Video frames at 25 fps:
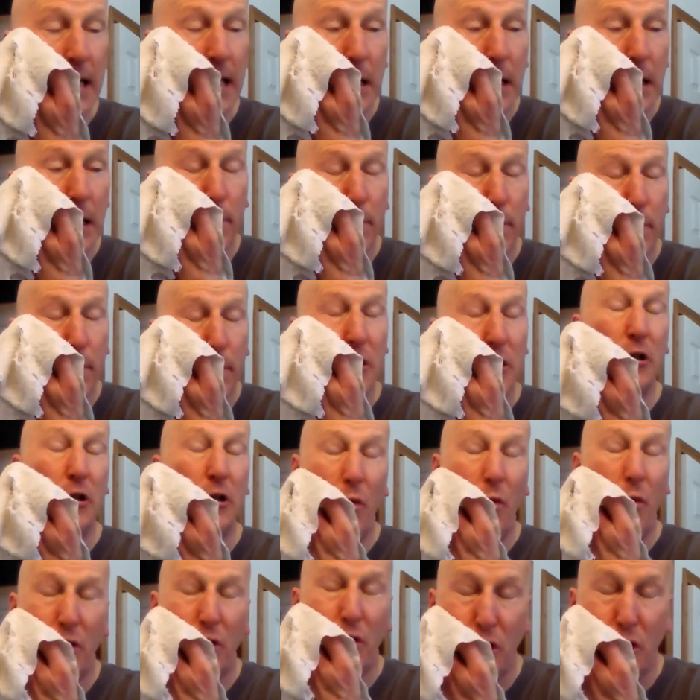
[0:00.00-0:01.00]
but
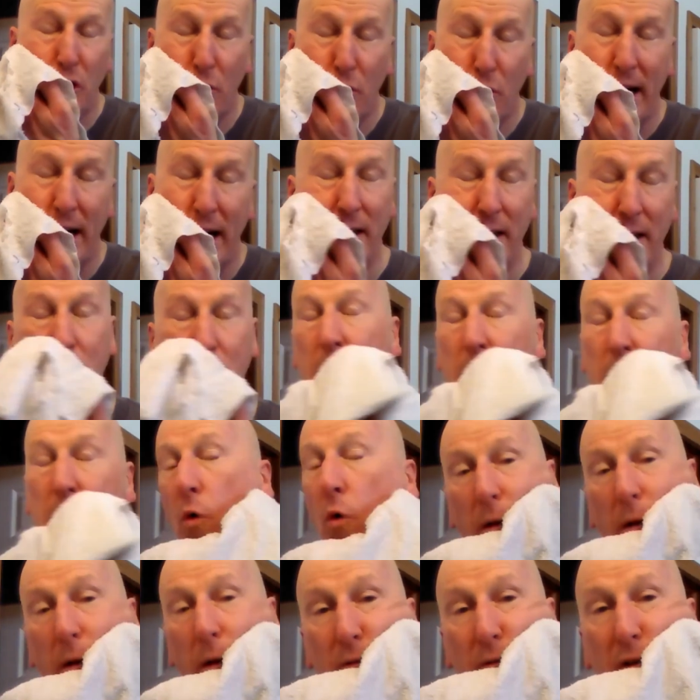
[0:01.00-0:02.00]
you do want it to be
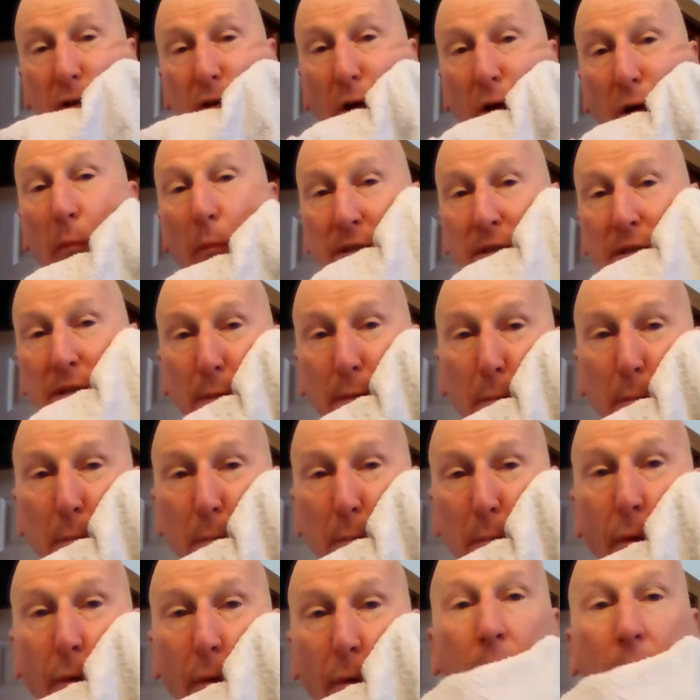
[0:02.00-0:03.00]
warm so it opens up your
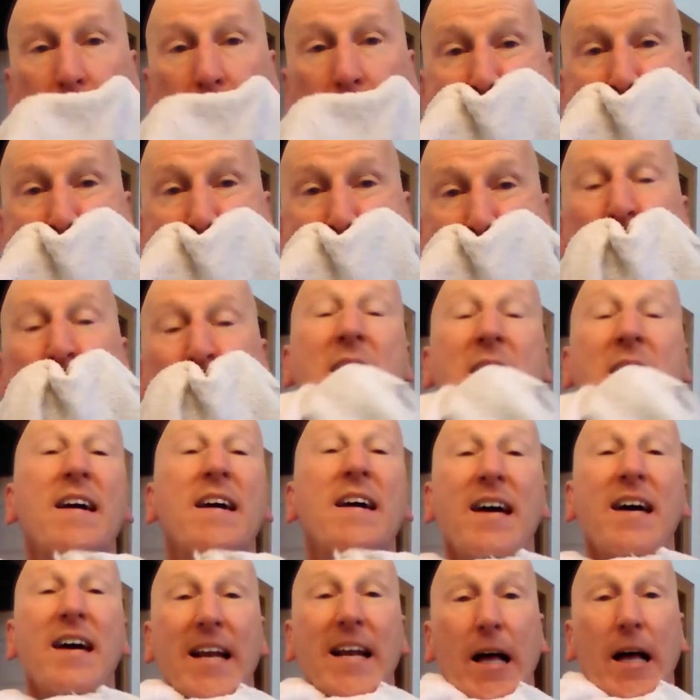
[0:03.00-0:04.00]
pores
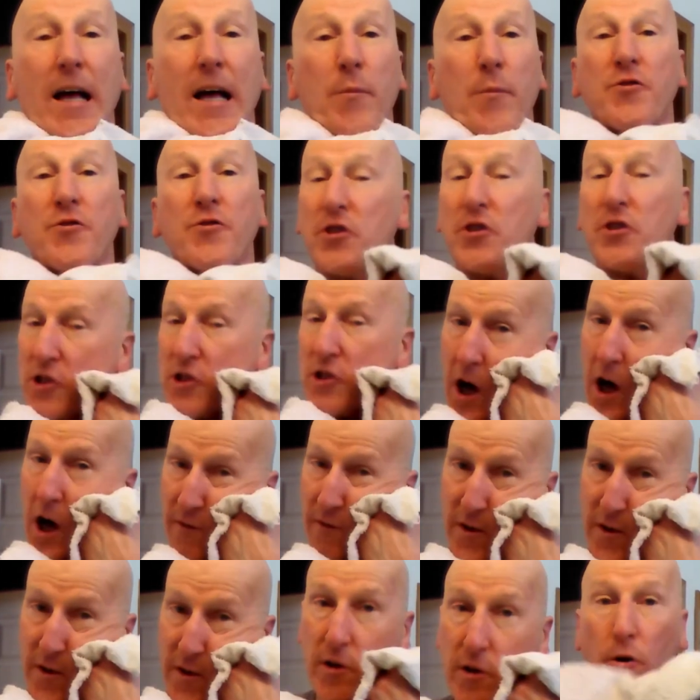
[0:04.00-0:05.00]
and helps to
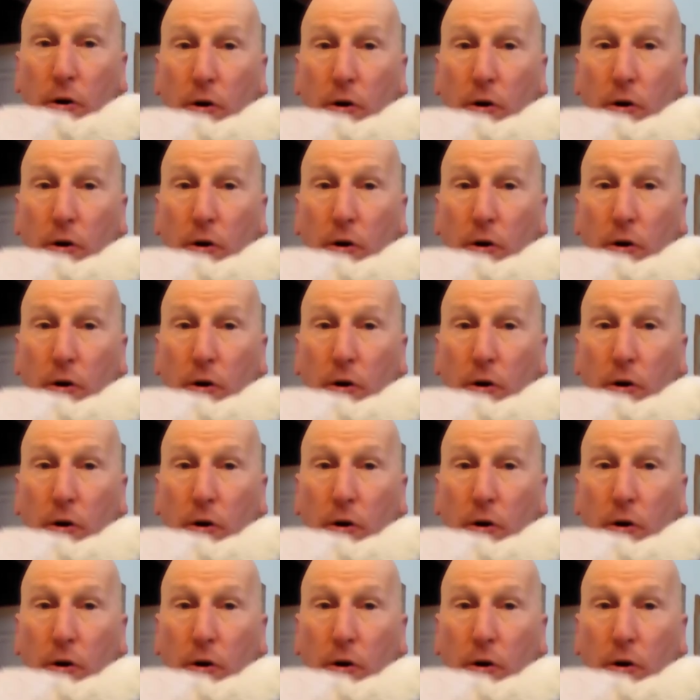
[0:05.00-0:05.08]
soften your